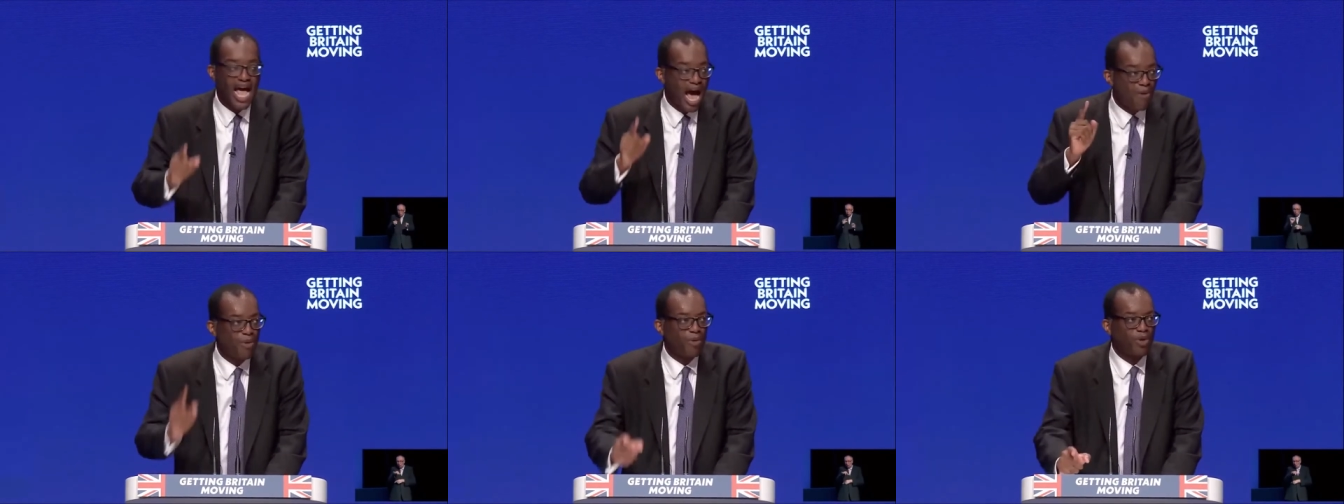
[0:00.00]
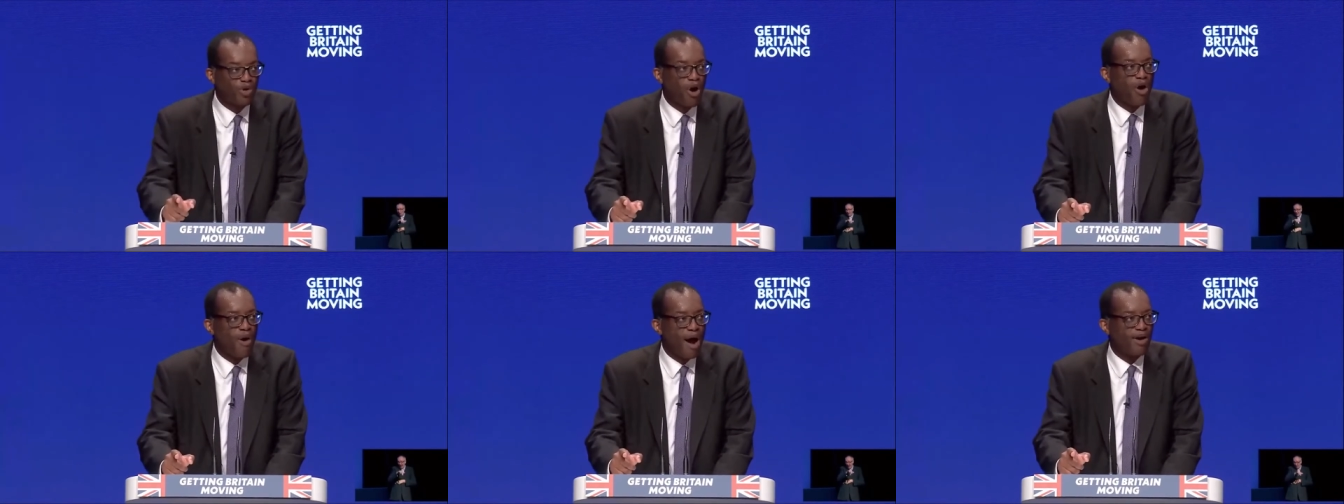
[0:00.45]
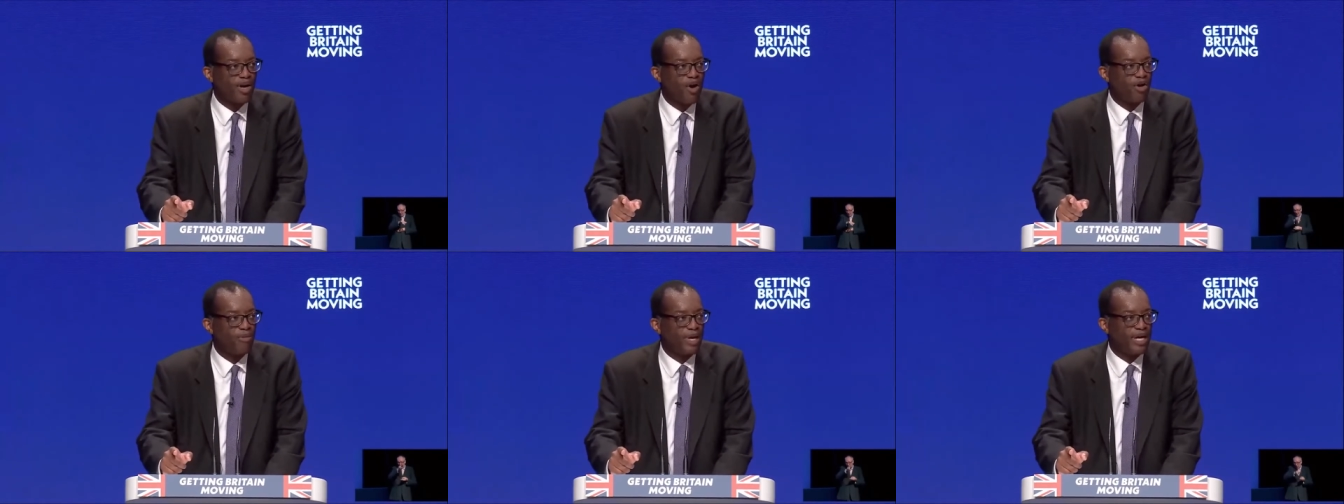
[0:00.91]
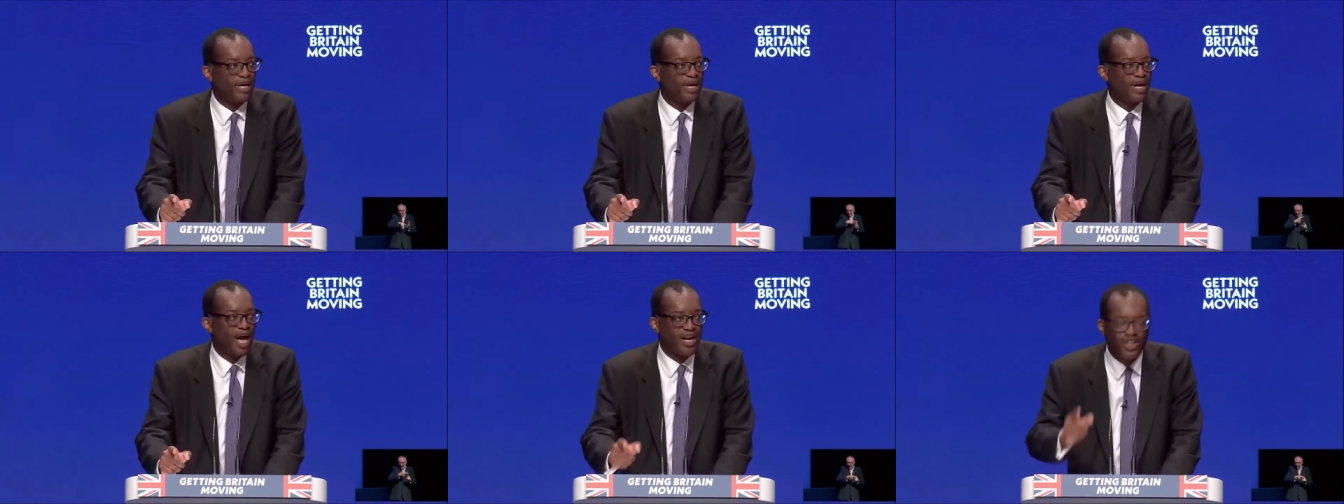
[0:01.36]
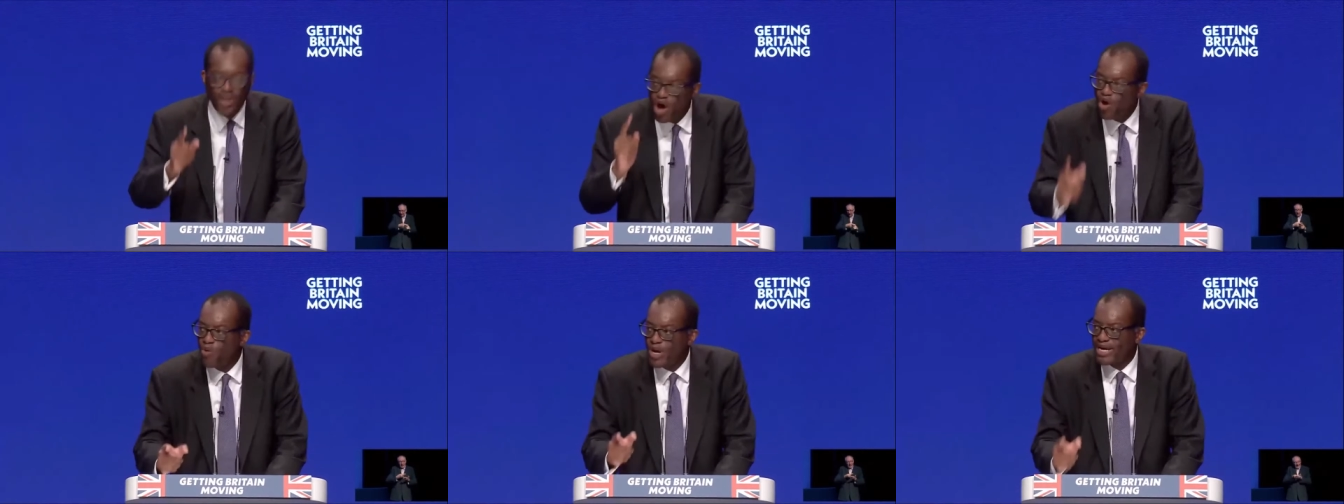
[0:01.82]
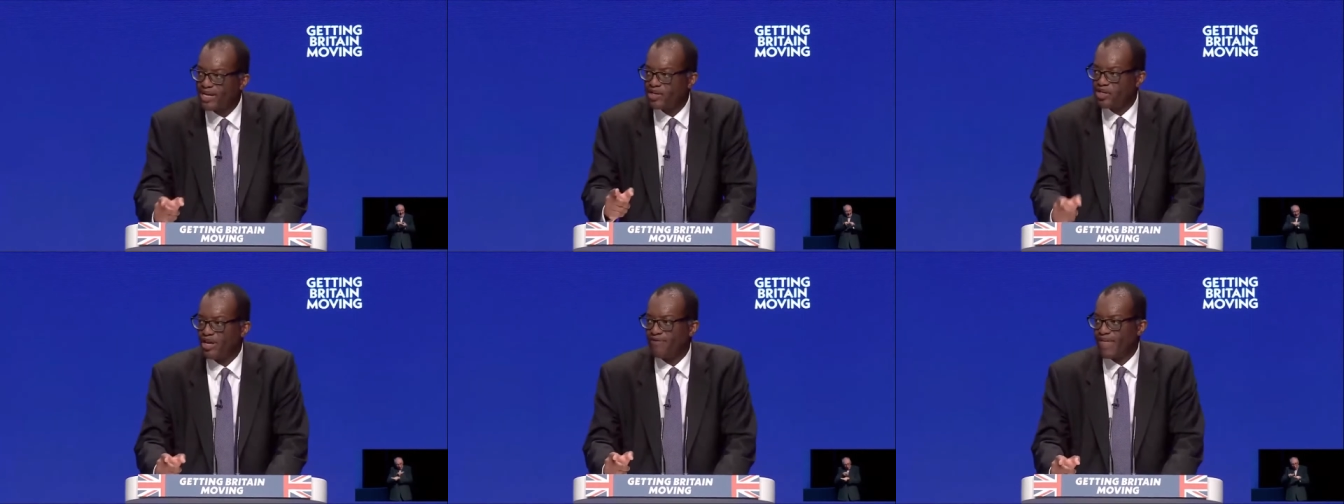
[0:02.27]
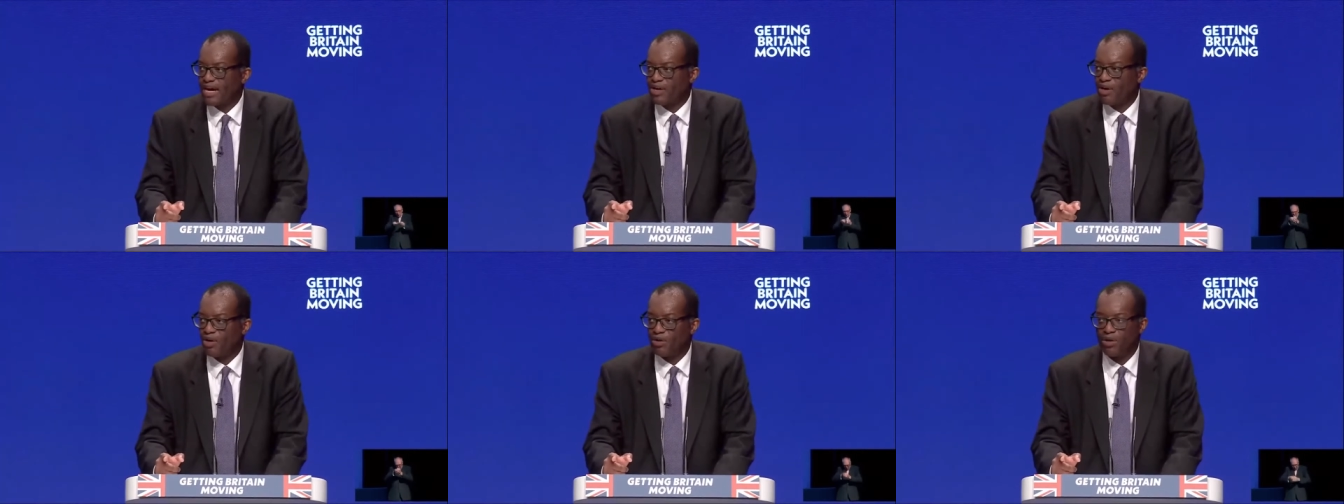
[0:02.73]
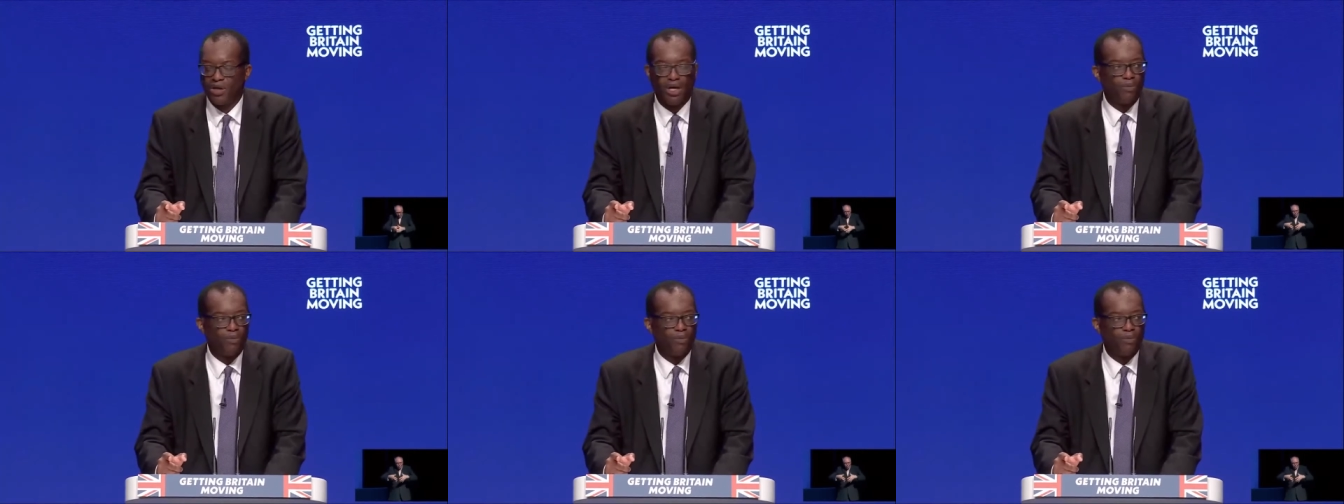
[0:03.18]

and we will grow our economy. I know we can achieve that goal.